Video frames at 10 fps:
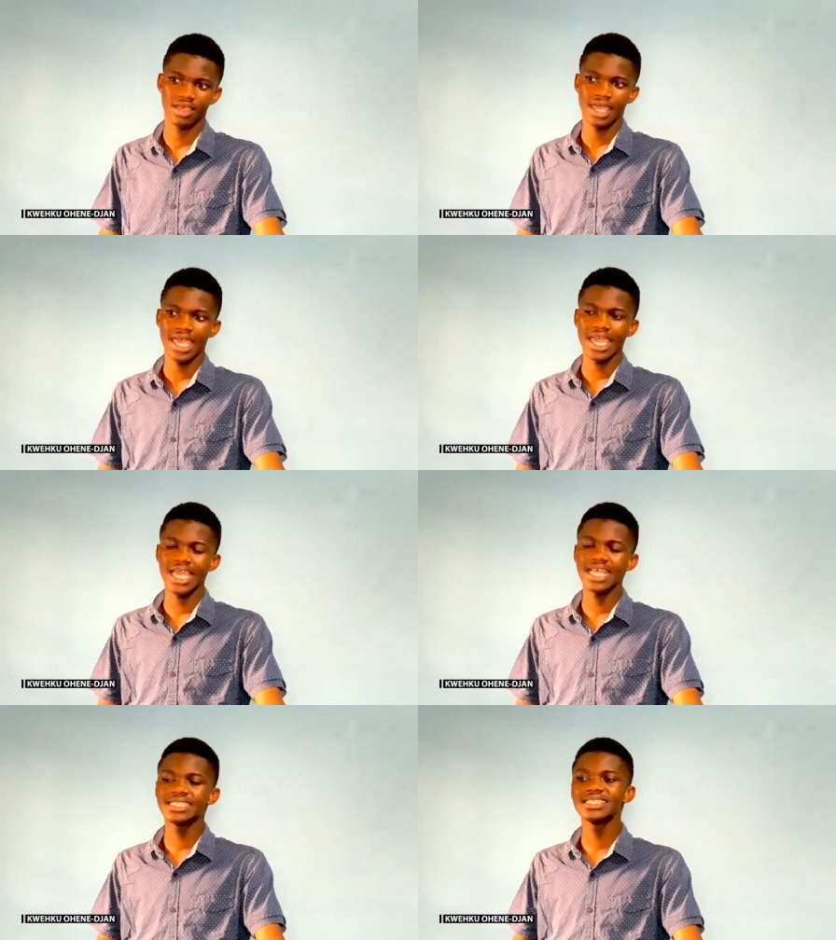It
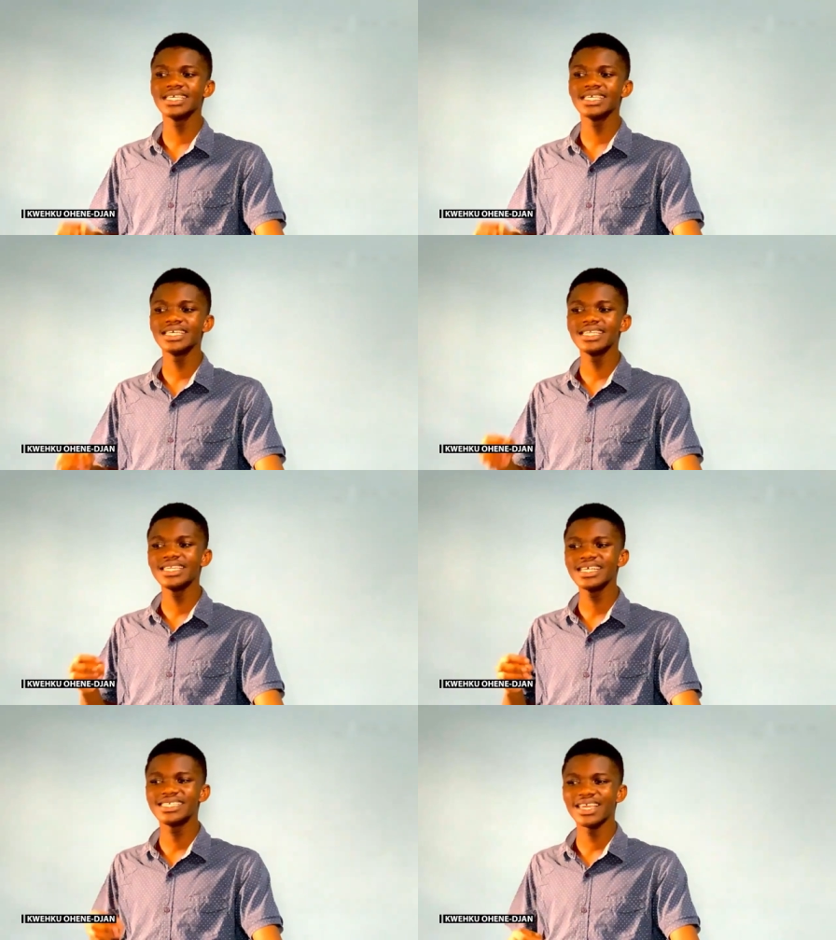is in this
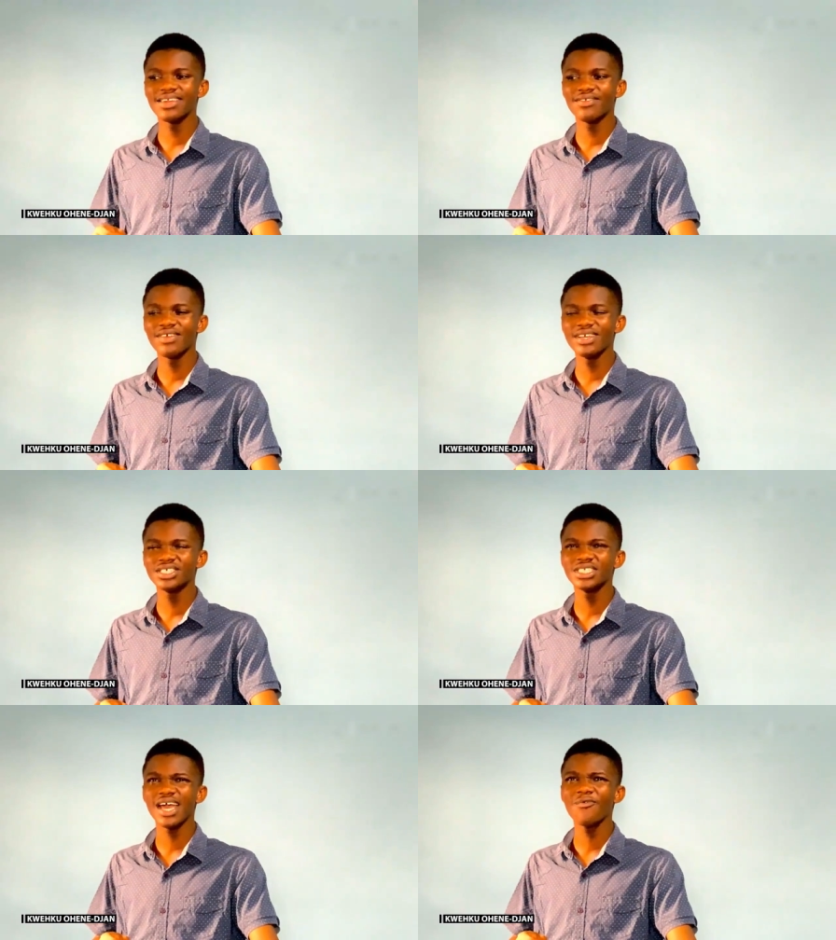generation that we
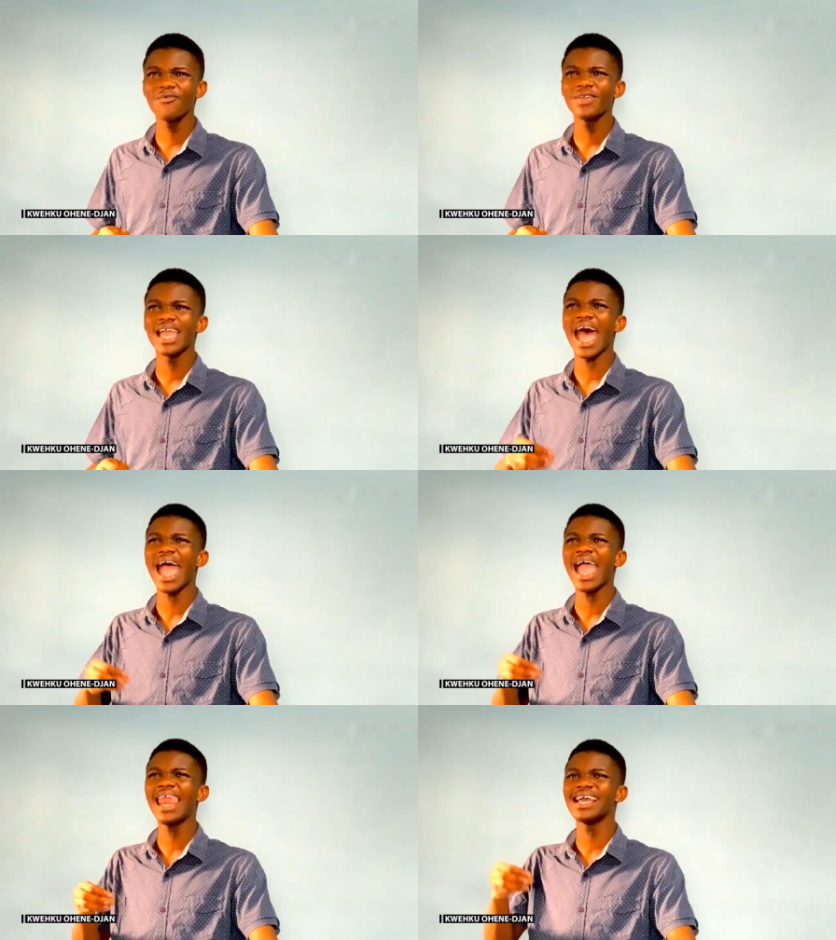highlight those
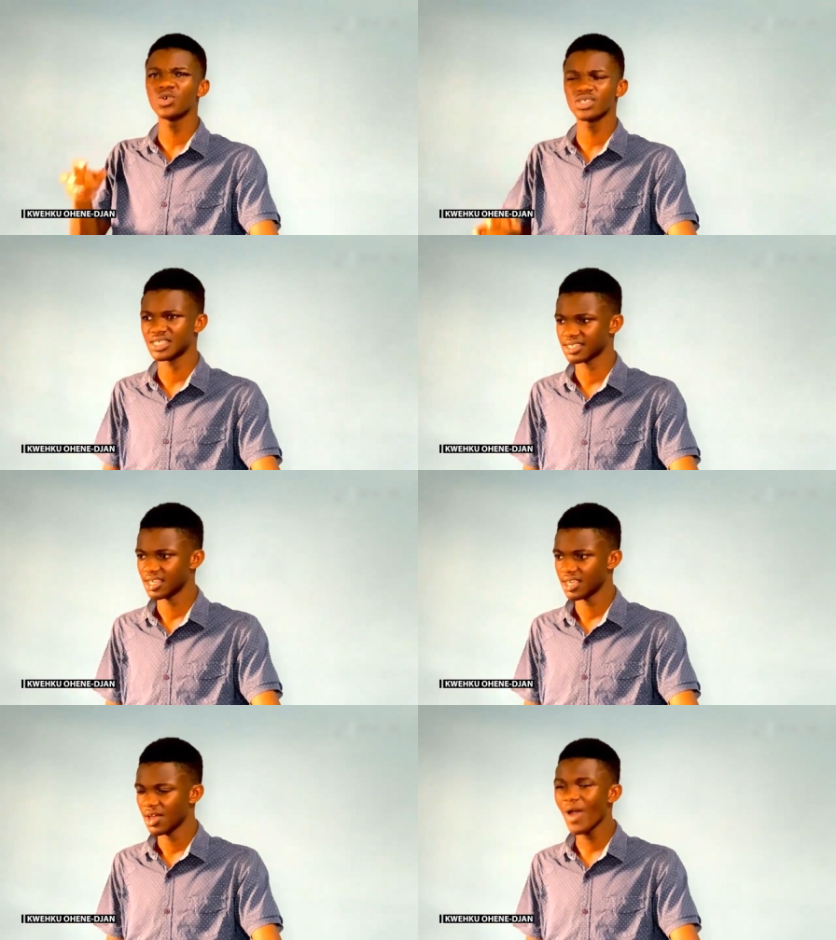things.
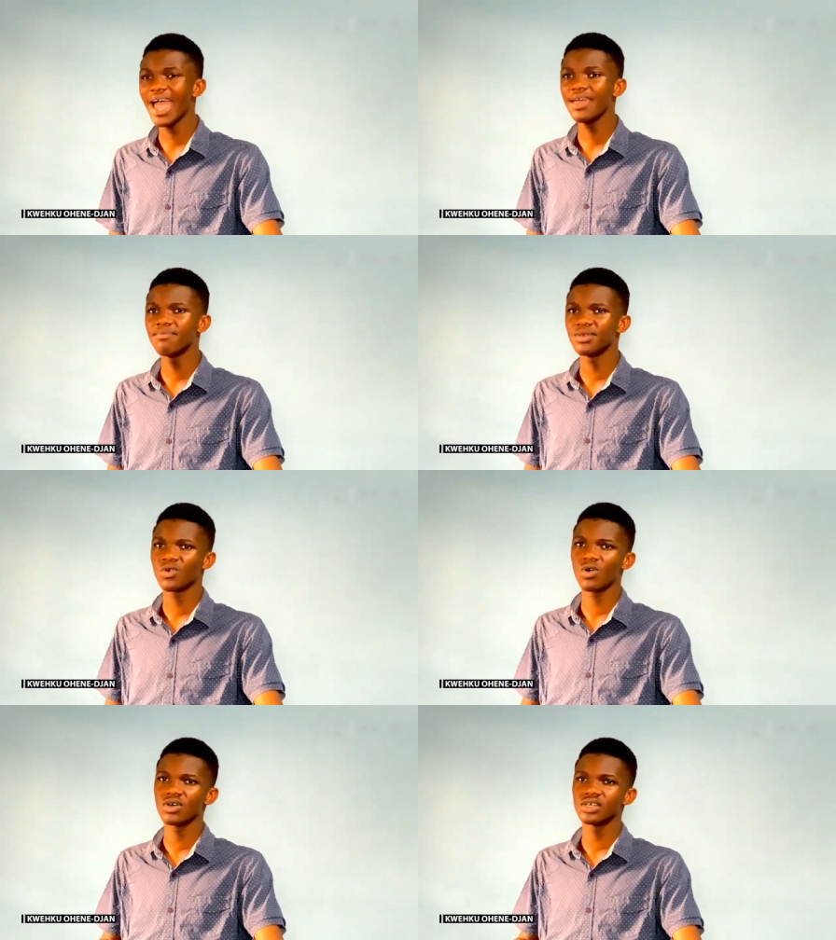Why?
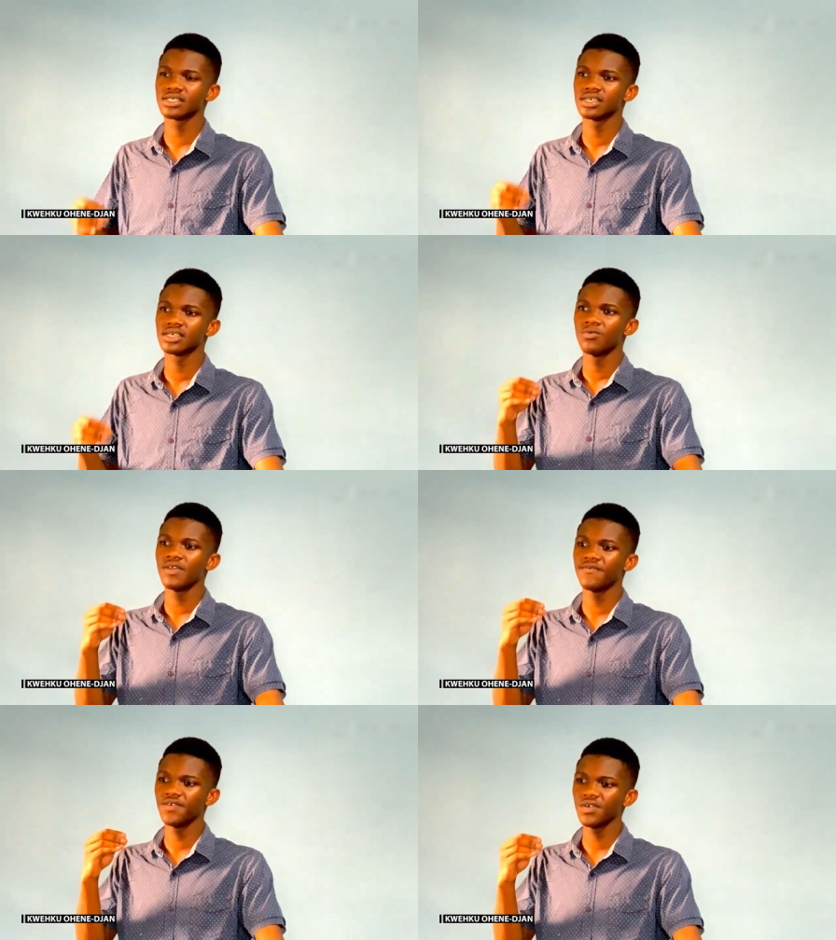Because we
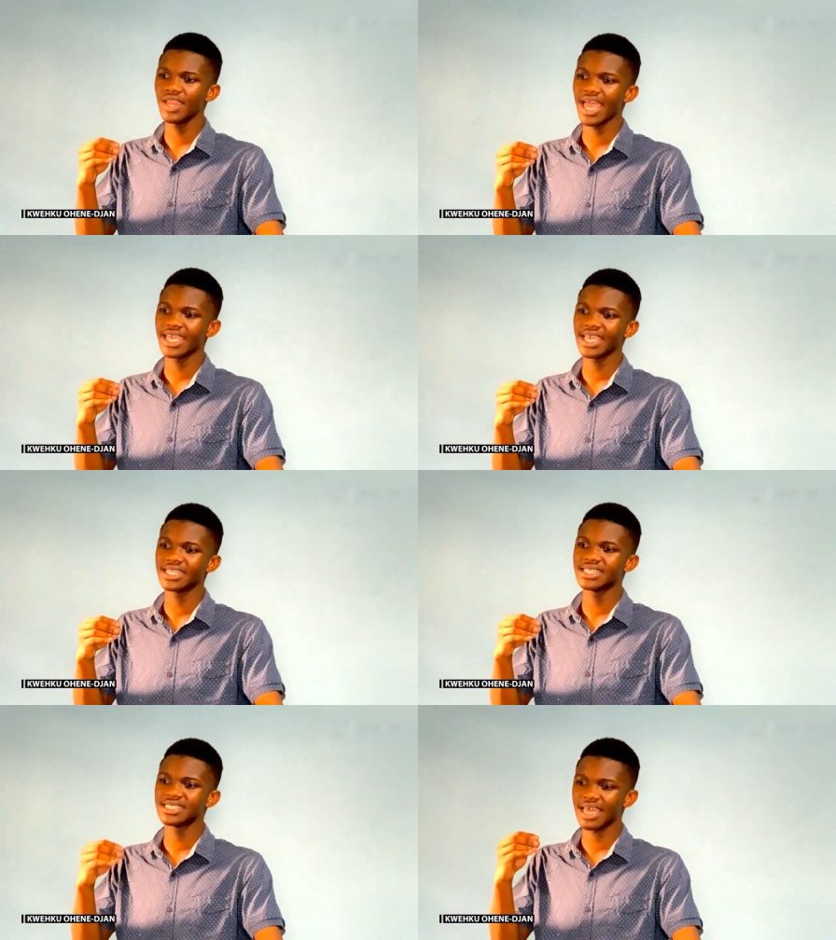feel like it
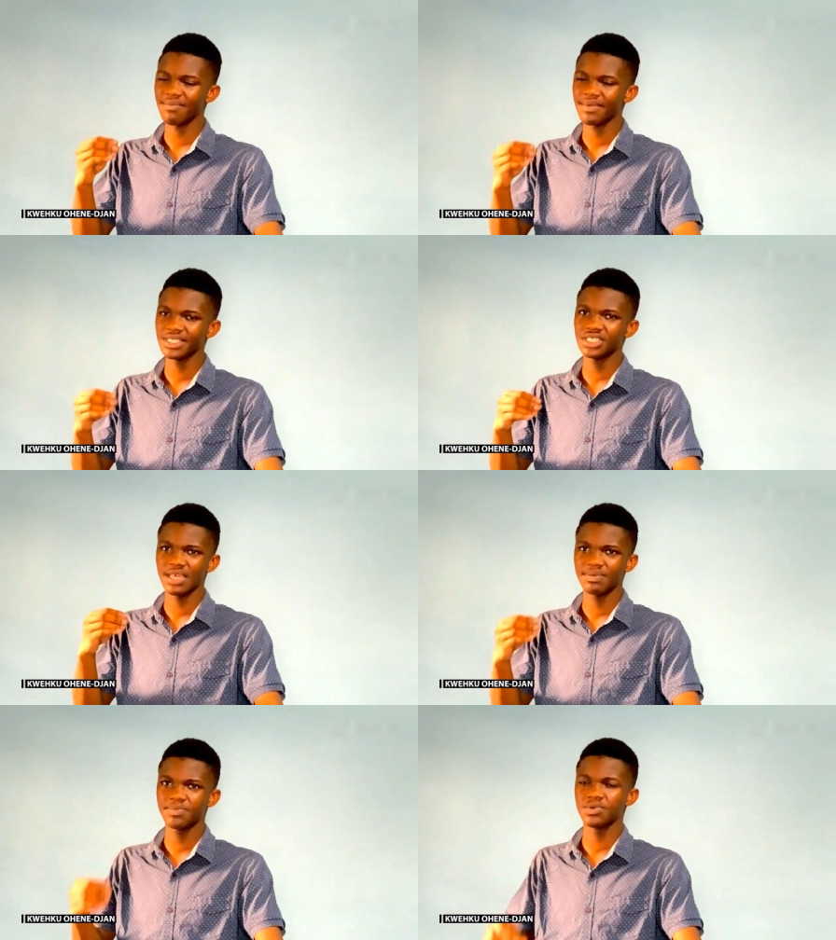is damaging
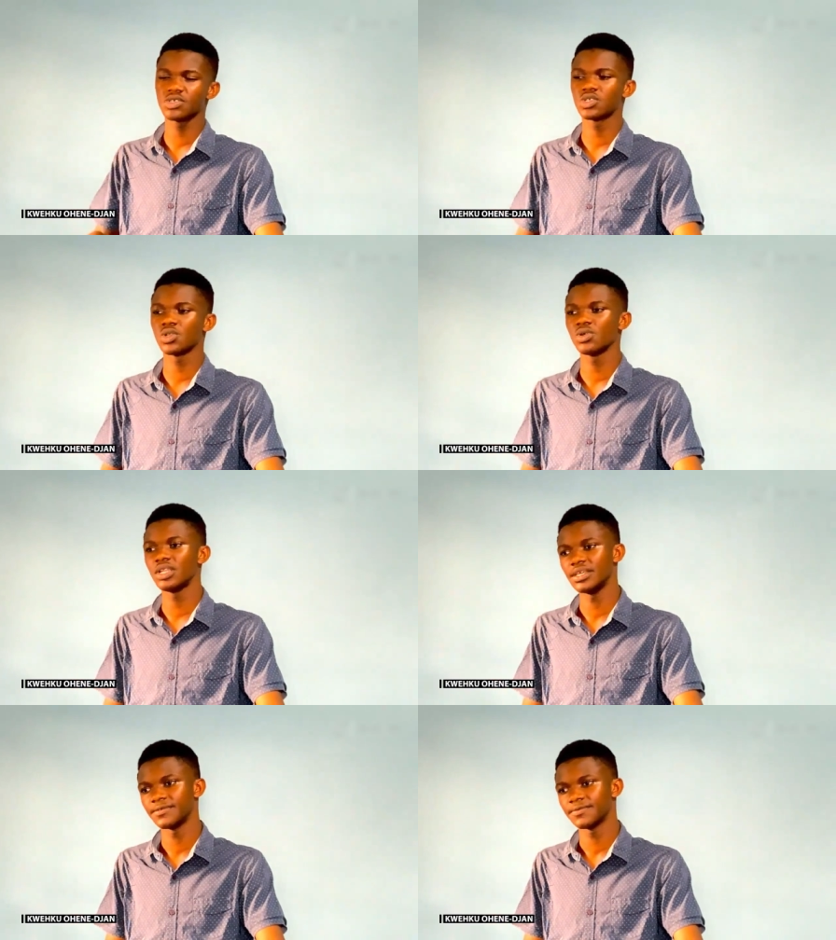the people slowly.